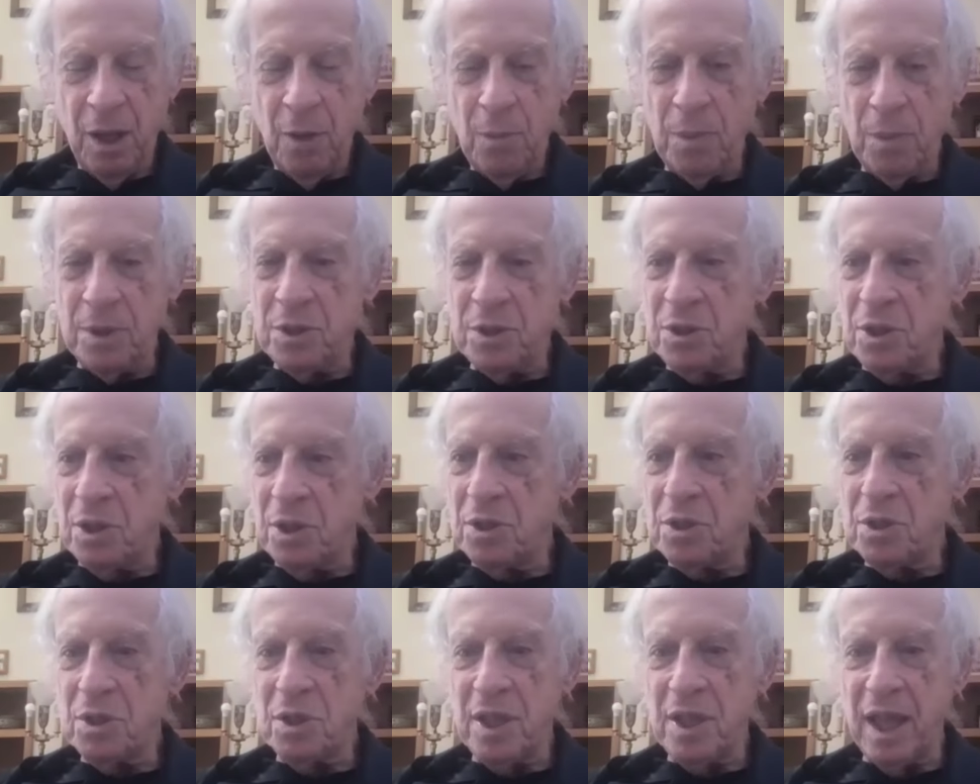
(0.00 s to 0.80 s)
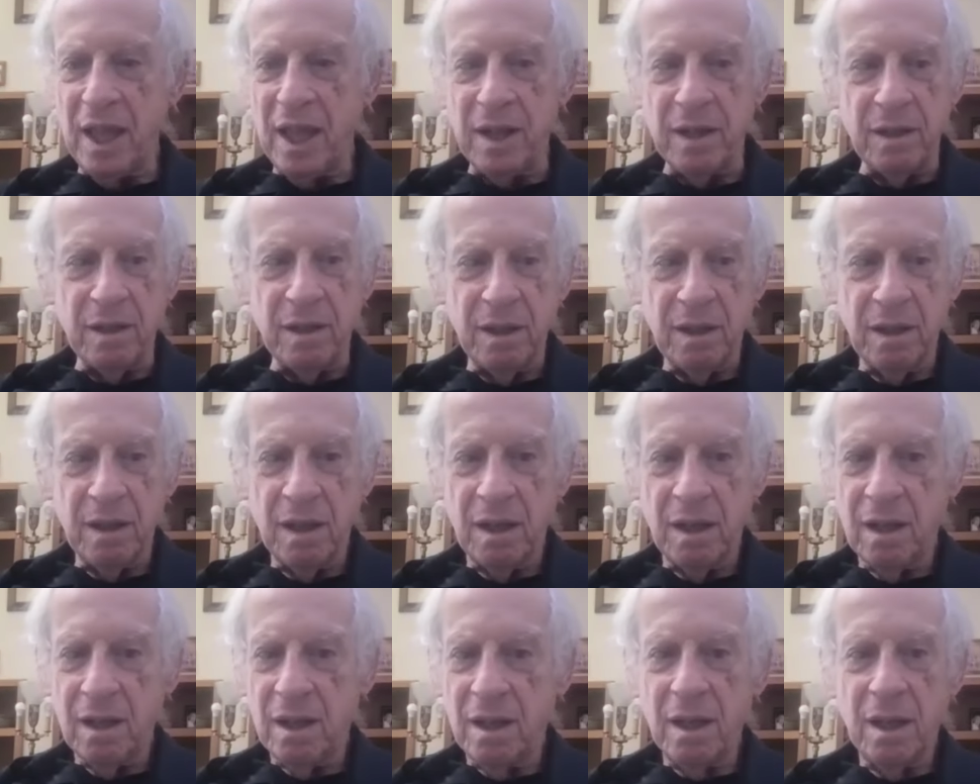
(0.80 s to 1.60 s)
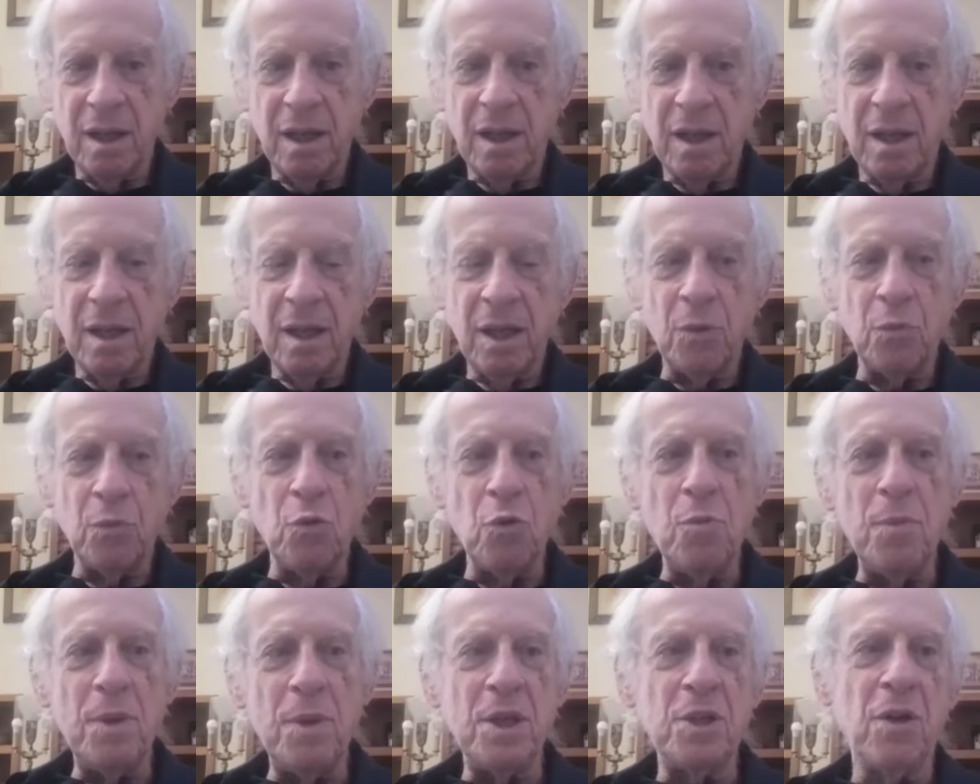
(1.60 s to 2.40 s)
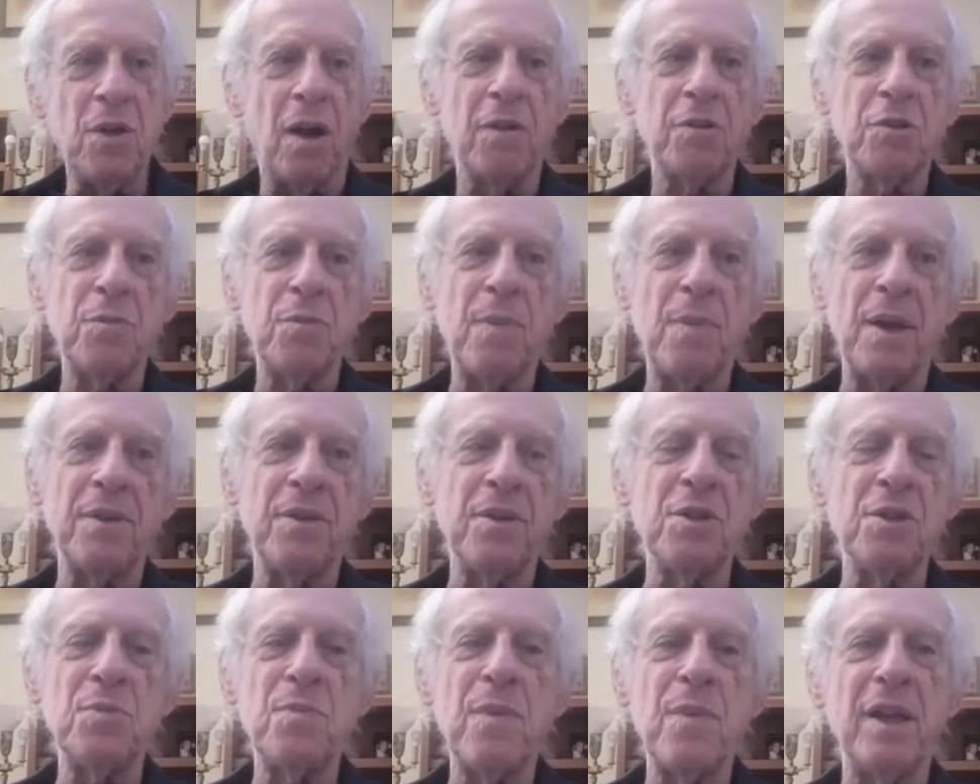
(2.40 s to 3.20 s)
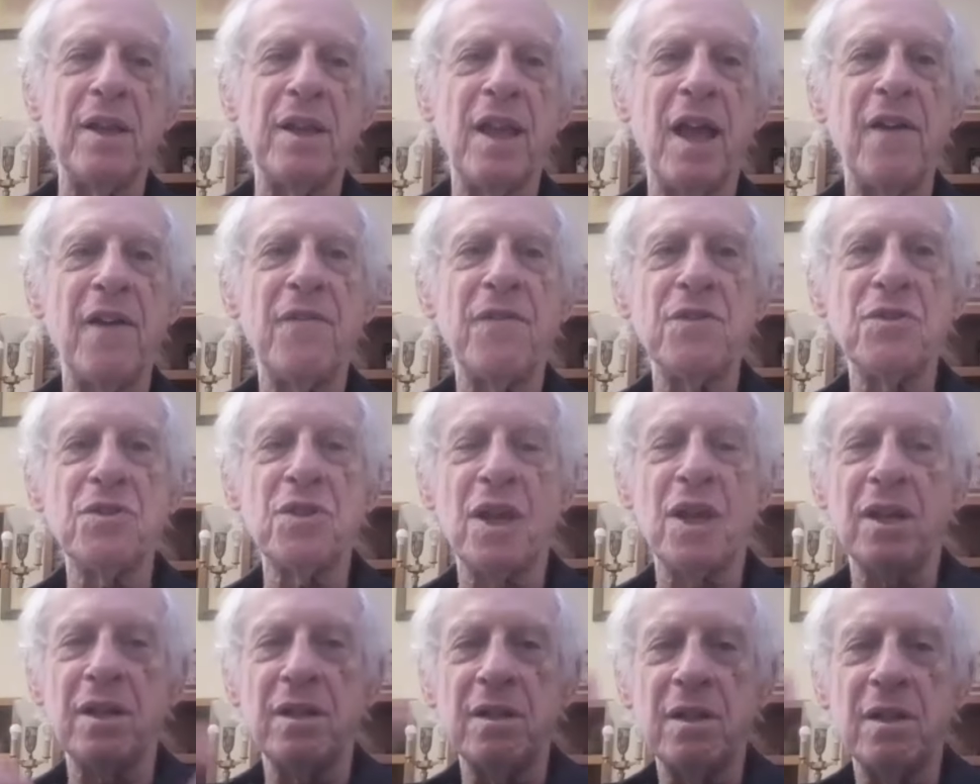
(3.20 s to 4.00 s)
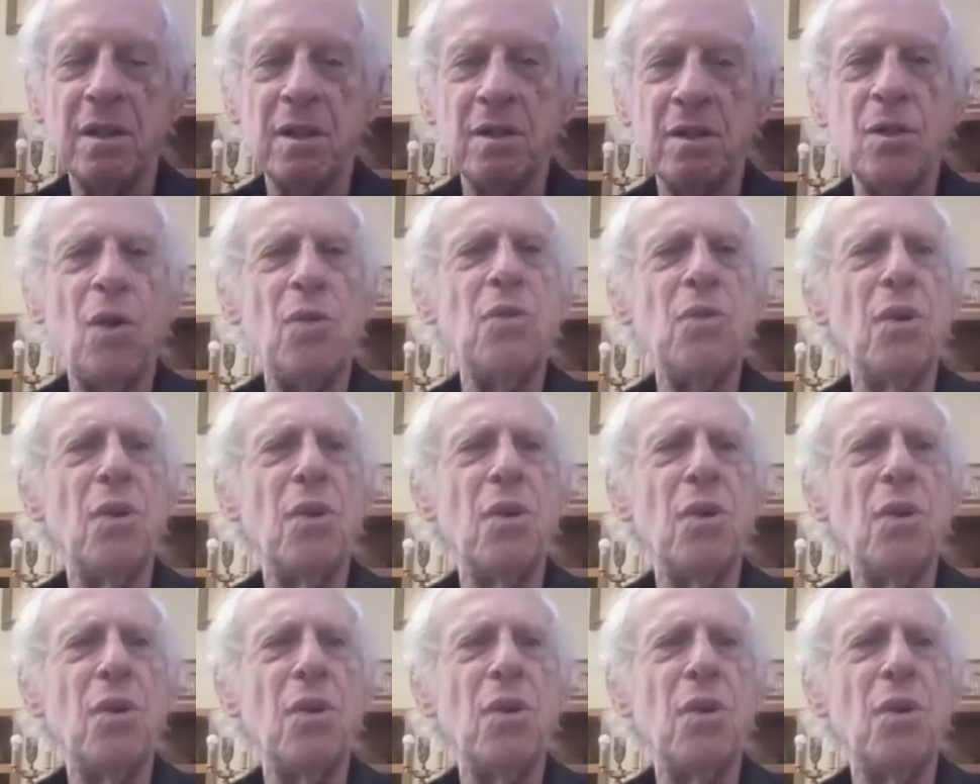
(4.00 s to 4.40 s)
But since then, Rumi talks about this. My life is on, oh